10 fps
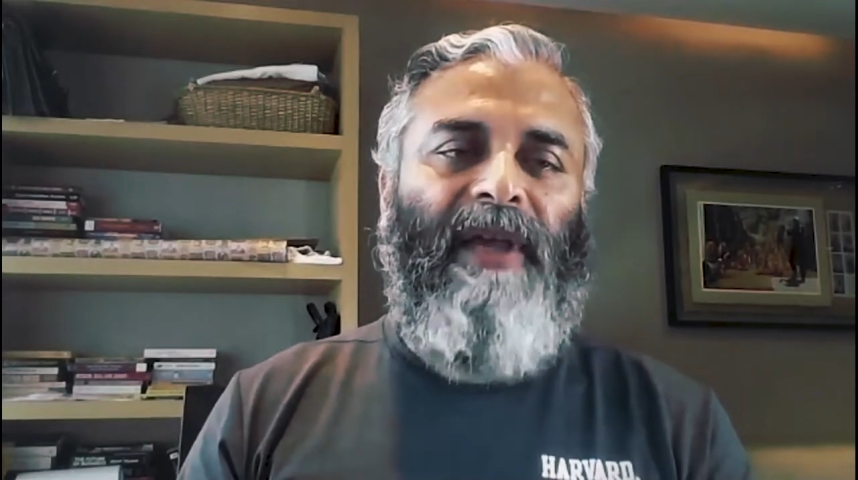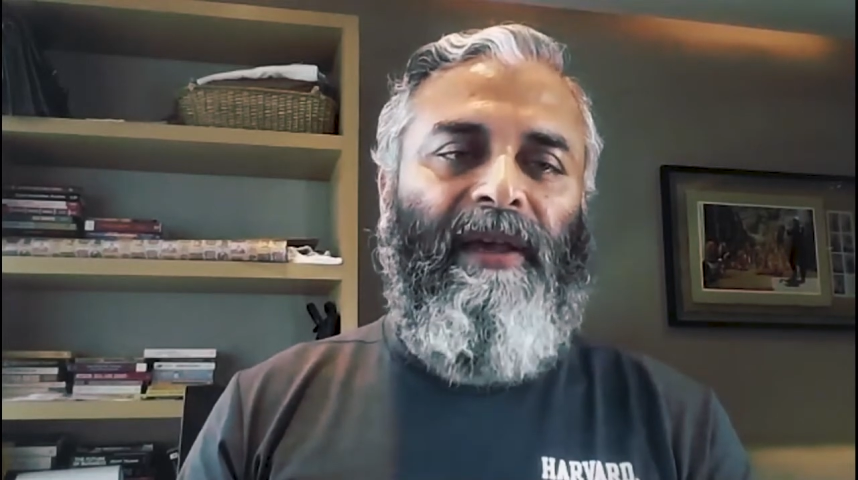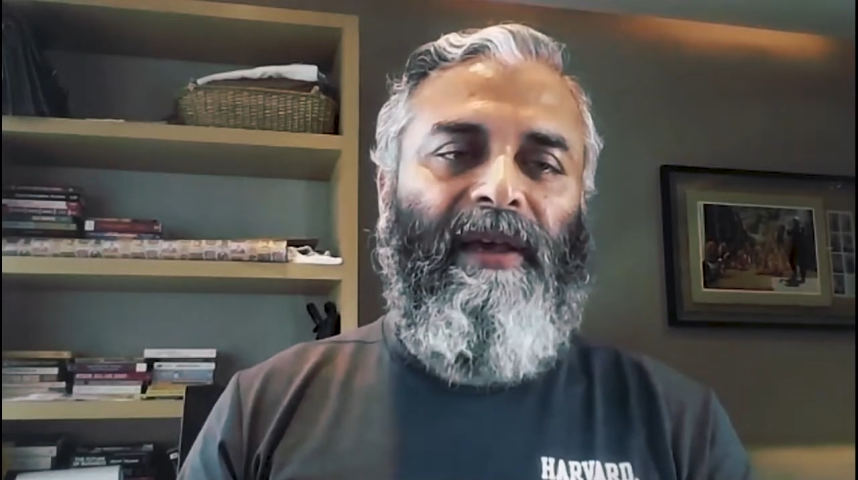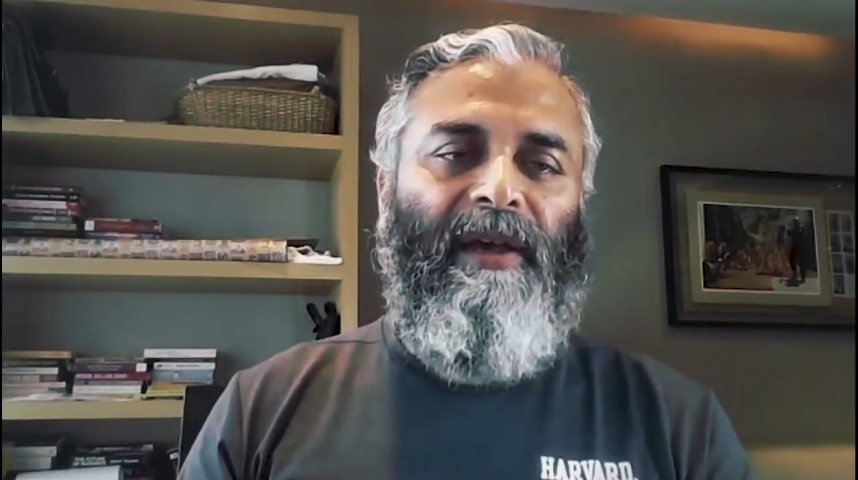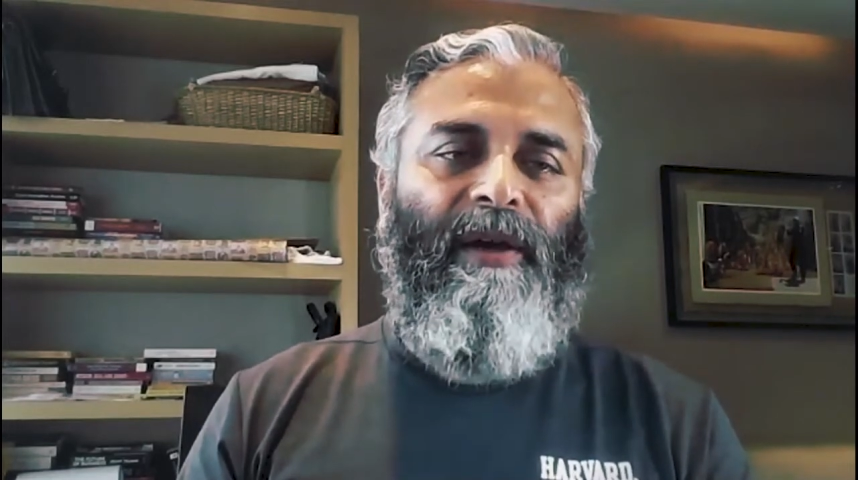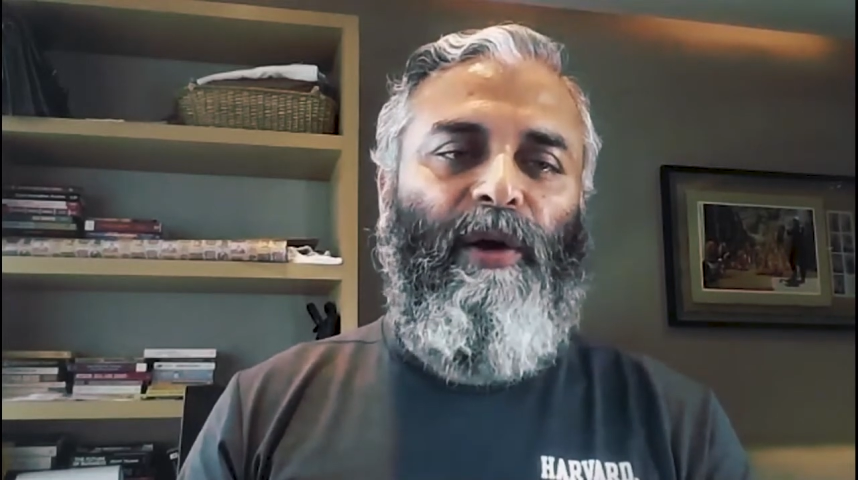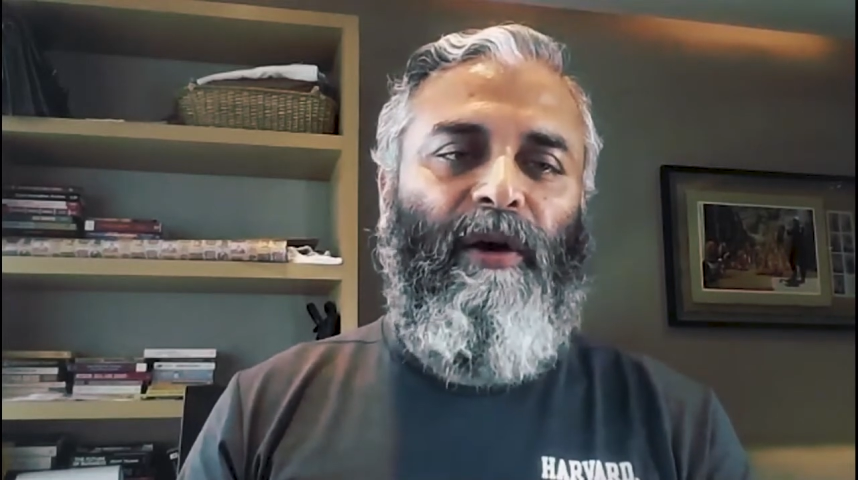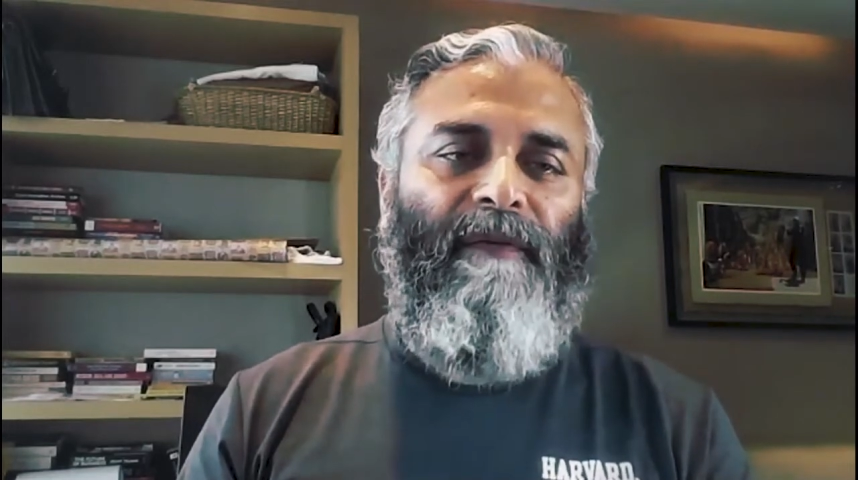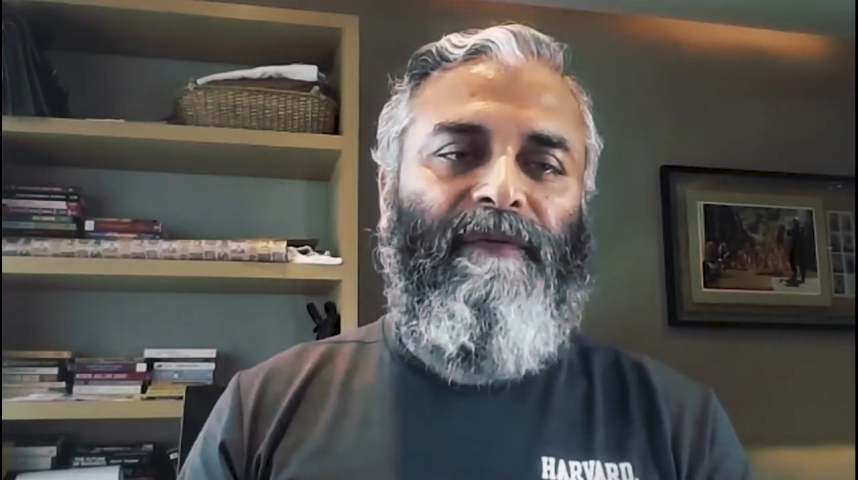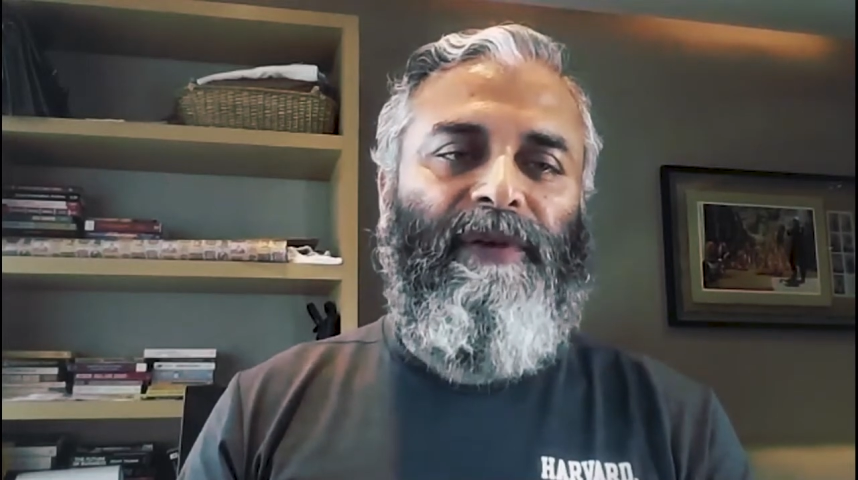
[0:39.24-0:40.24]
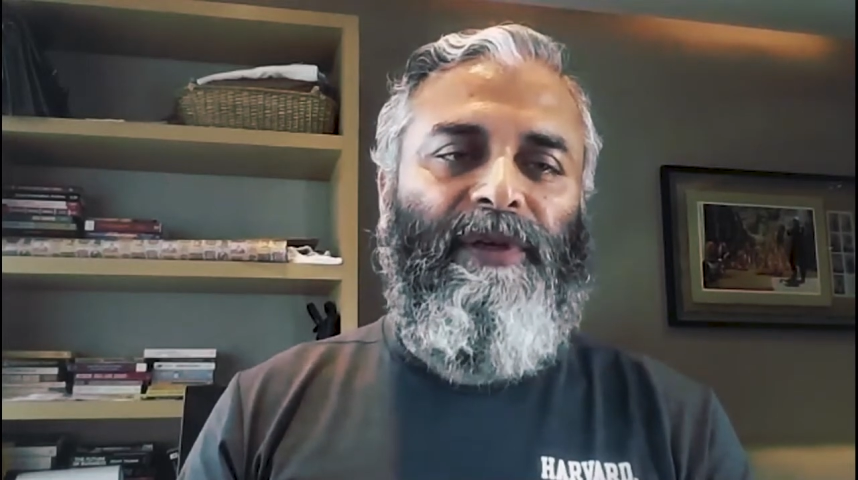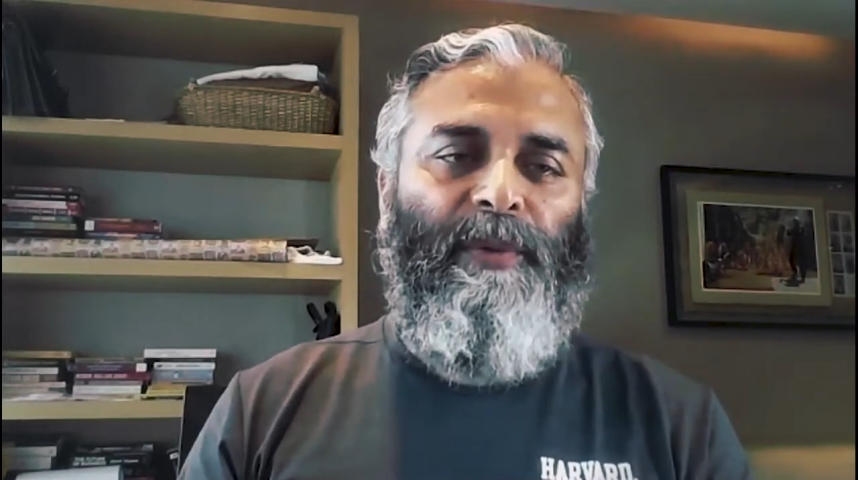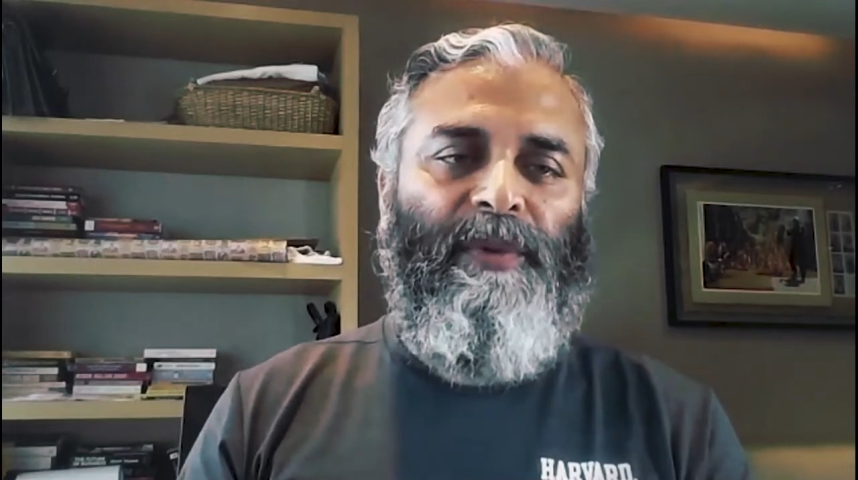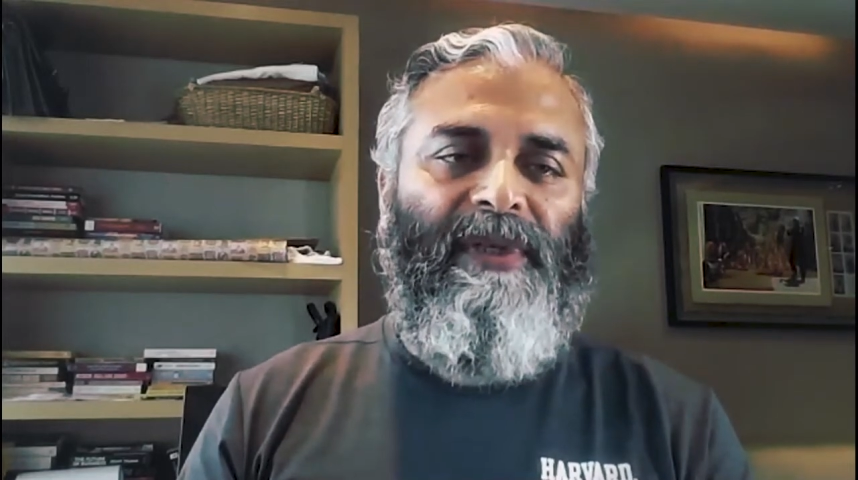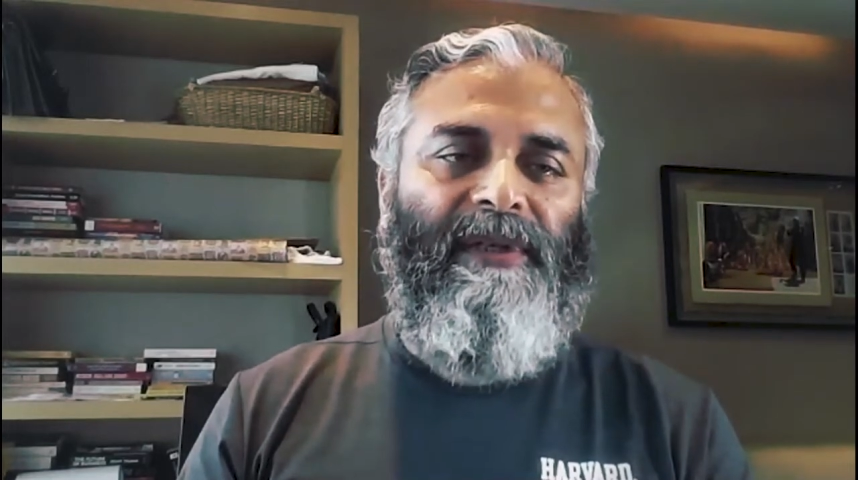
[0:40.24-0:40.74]
thinking of
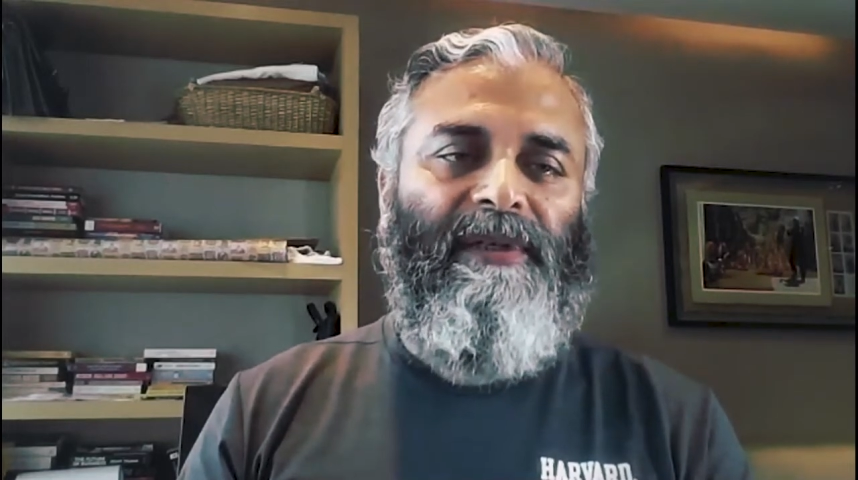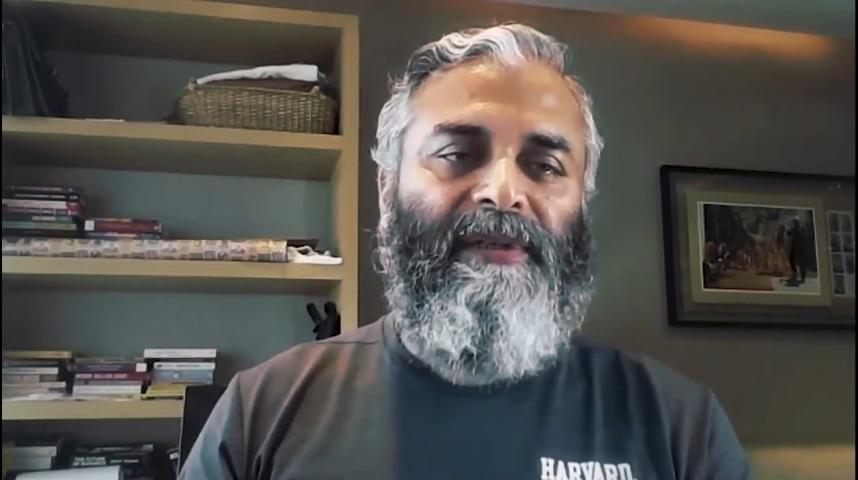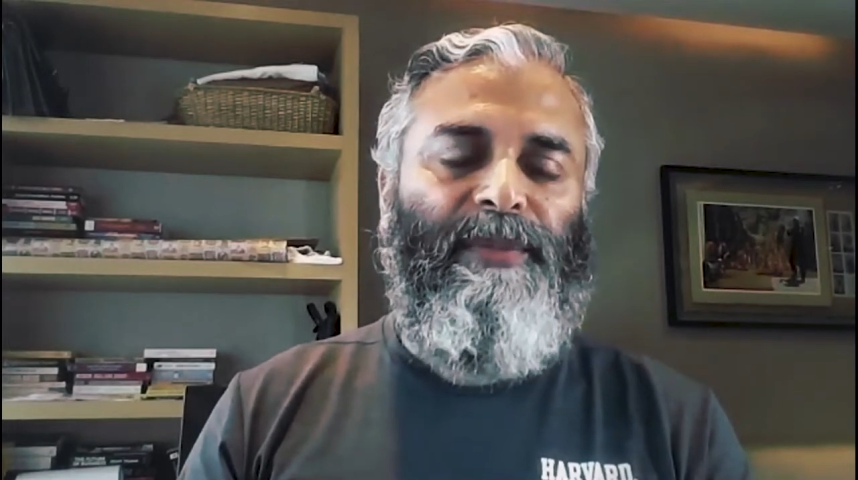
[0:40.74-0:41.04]
using